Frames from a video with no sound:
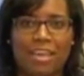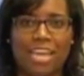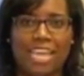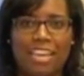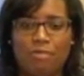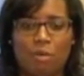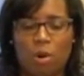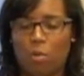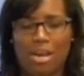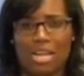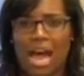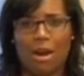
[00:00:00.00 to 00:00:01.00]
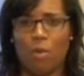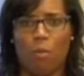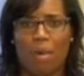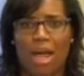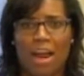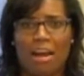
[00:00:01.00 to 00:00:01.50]
that even when we're not
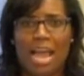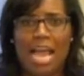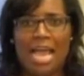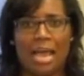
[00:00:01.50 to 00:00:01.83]
aware,